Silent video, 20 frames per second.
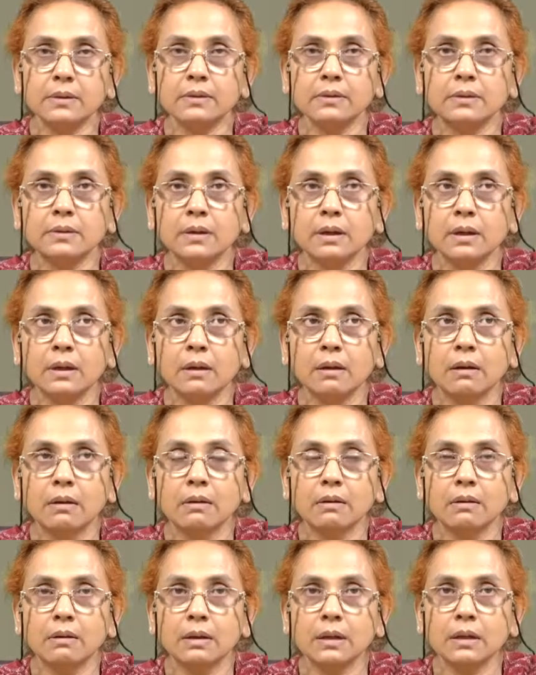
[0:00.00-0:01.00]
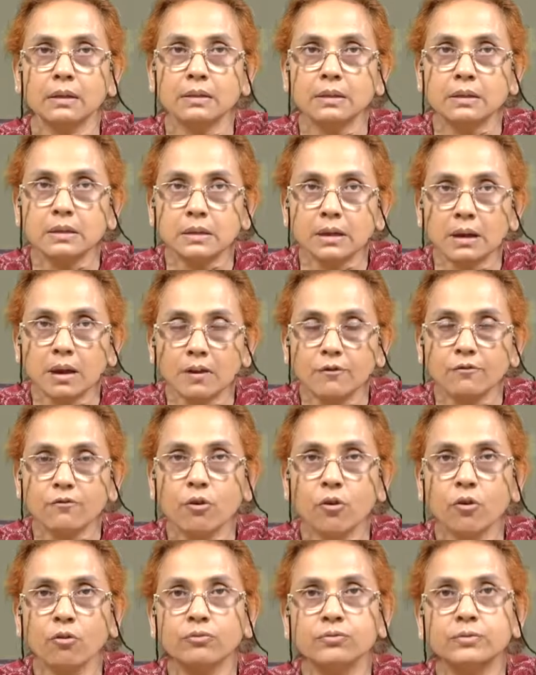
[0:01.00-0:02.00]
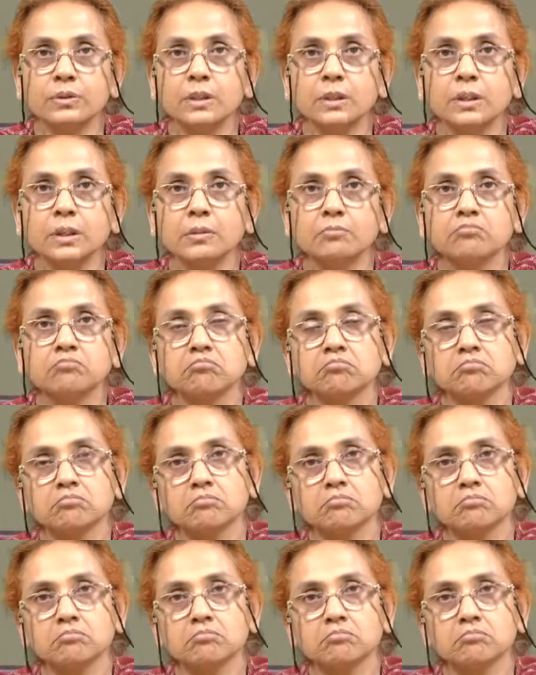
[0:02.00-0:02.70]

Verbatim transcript: in the latter half of the